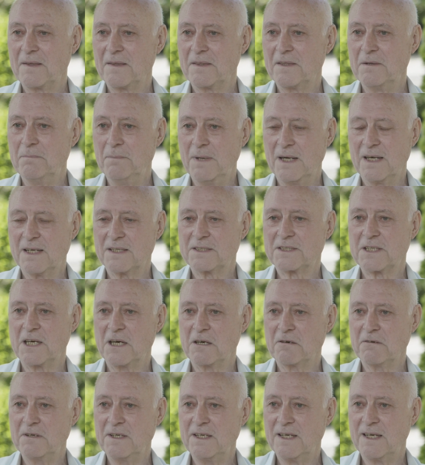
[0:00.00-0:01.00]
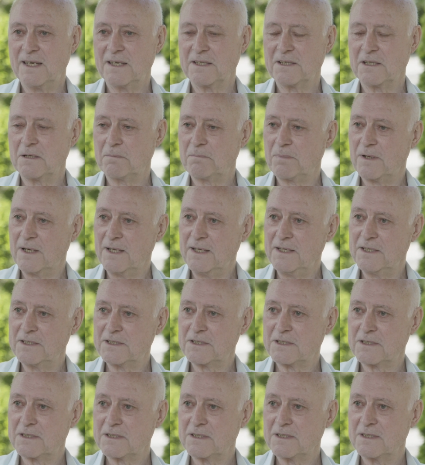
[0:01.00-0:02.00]
the military and the
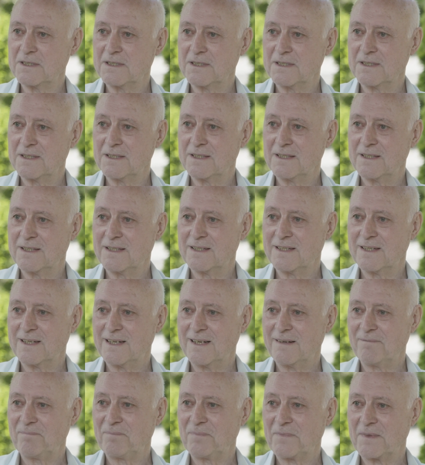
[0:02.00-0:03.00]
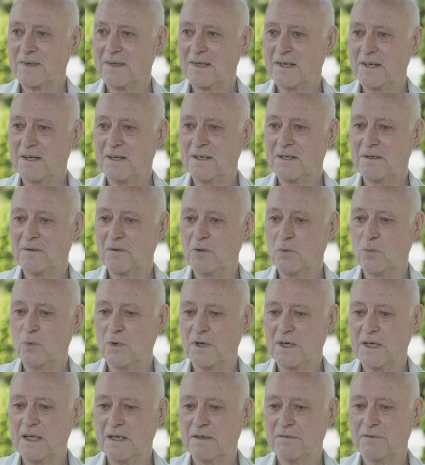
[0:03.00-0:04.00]
police
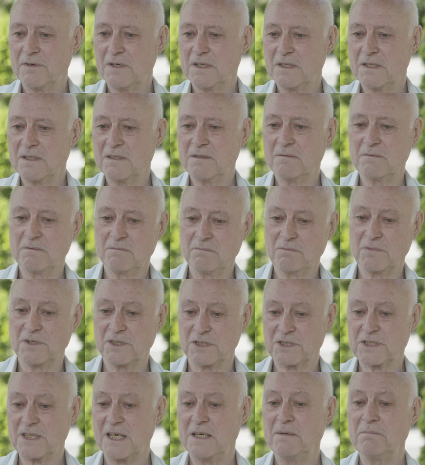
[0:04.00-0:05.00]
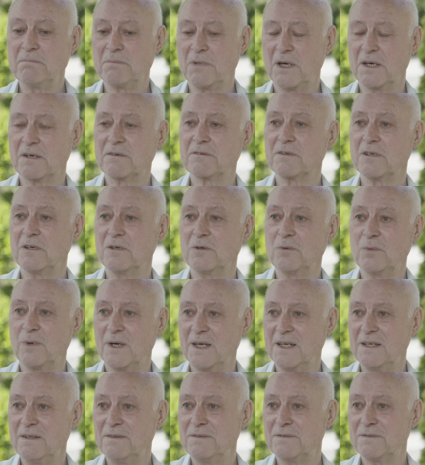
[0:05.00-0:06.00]
were given the same
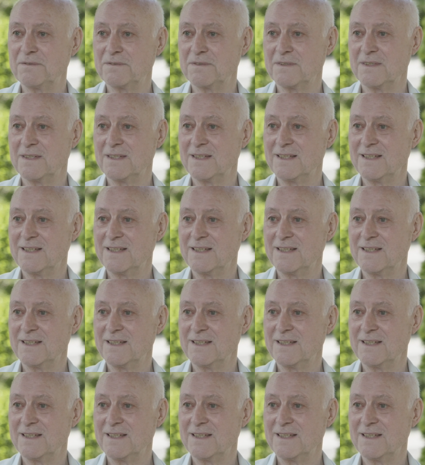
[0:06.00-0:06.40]
microwave